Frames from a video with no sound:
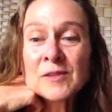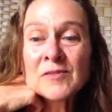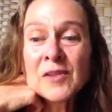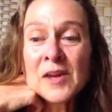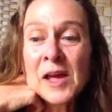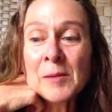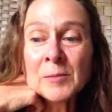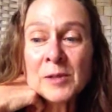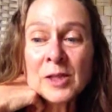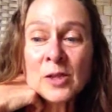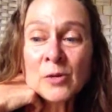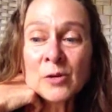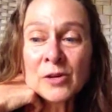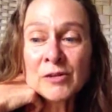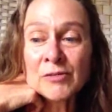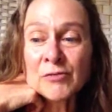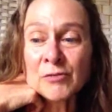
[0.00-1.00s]
family or
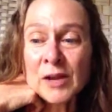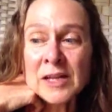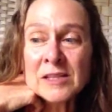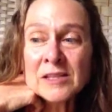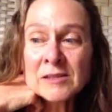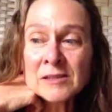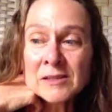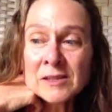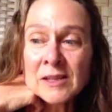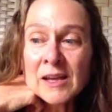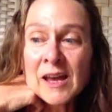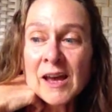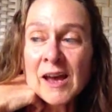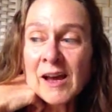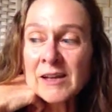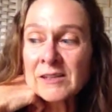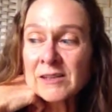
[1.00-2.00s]
your friends
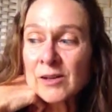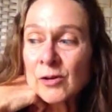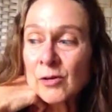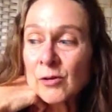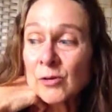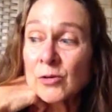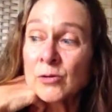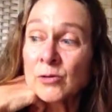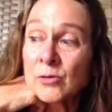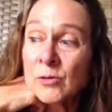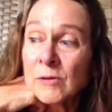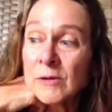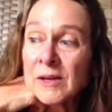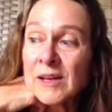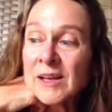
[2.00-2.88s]
has a clue.